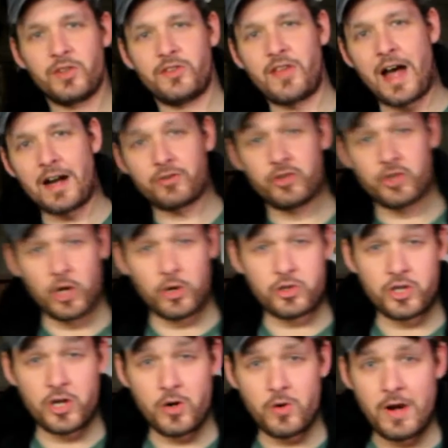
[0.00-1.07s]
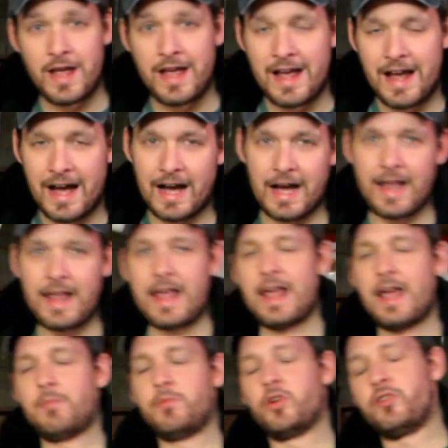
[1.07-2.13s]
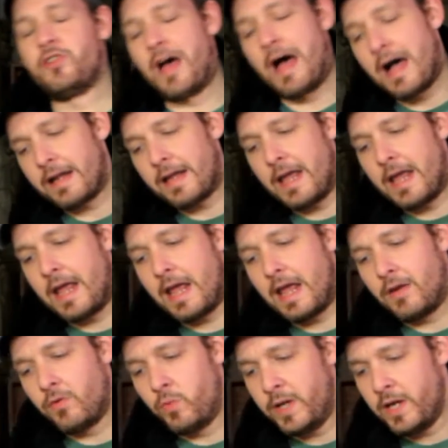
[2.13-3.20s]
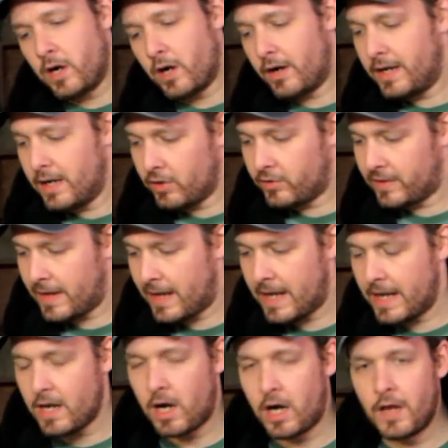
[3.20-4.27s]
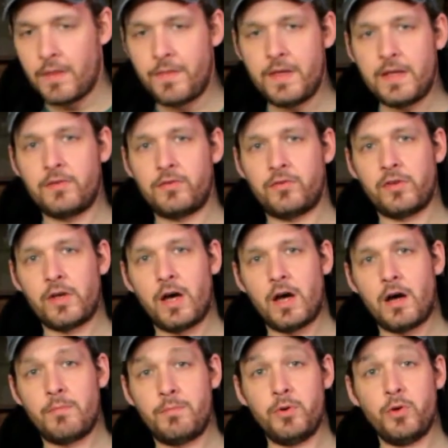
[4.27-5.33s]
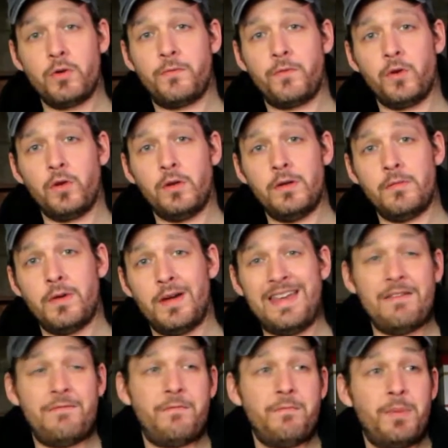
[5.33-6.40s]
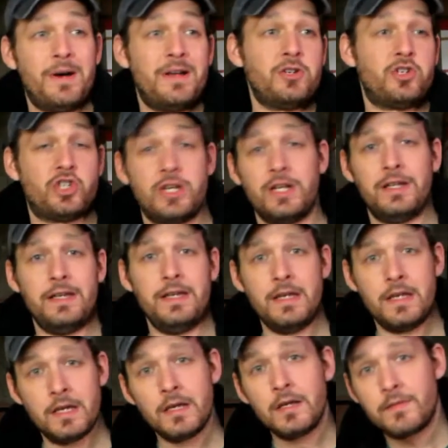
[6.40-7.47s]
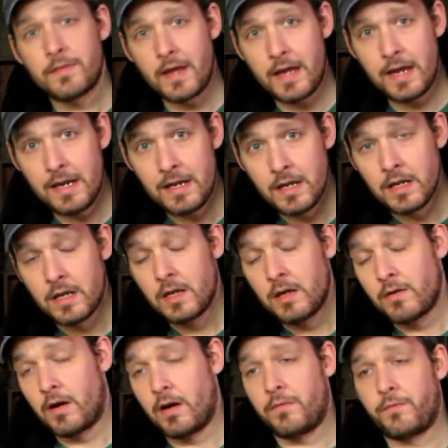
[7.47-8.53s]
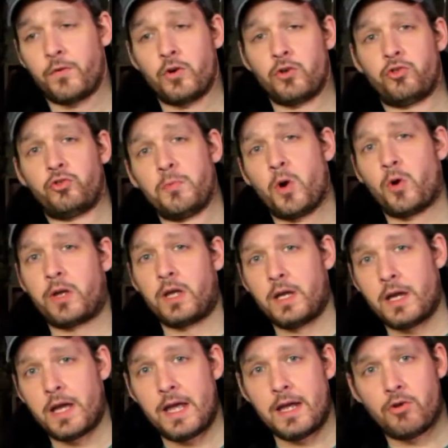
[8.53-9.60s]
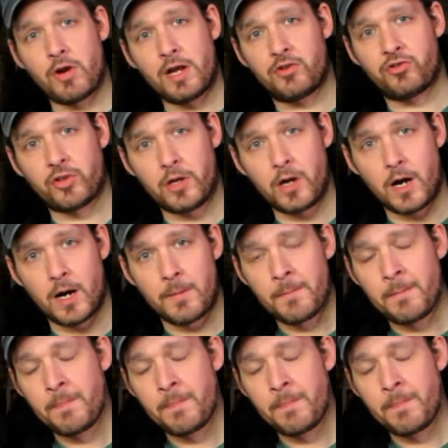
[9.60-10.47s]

Dr. Joe Show. I am your doc, and we are here today on this beautiful, if but chilly day for smoking a great cigar.